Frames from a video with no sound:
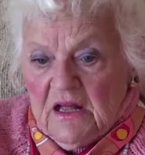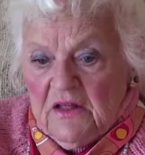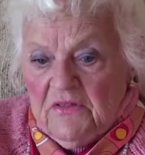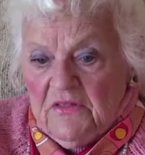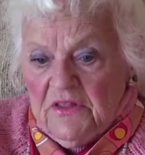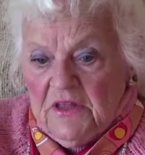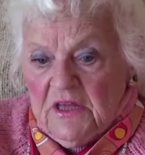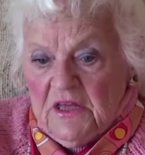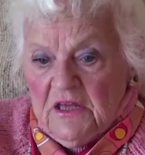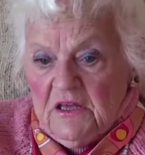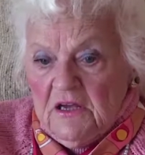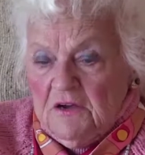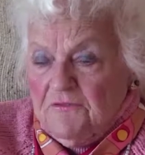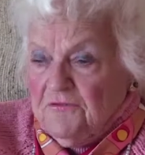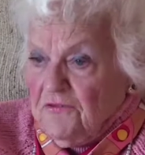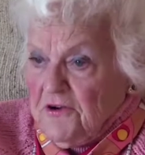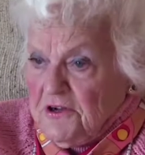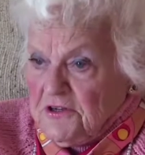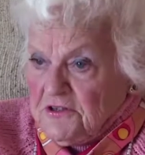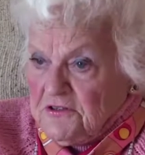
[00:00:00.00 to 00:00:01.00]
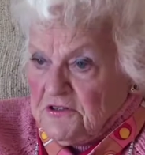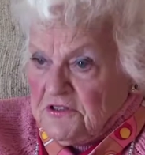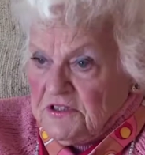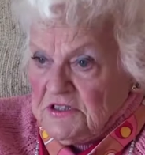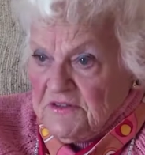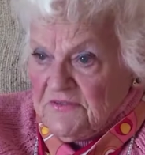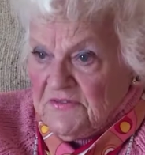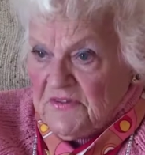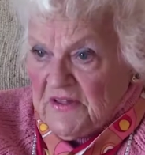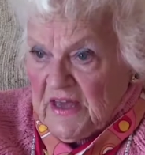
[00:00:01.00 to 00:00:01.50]
the Fritters
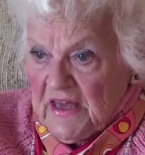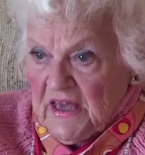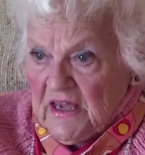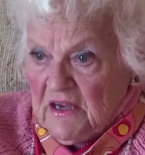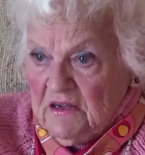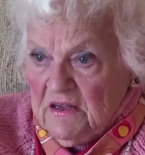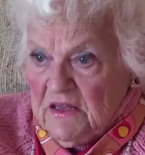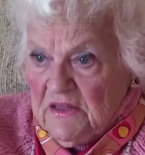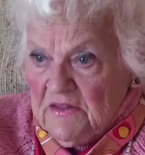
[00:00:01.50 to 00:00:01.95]
lived there.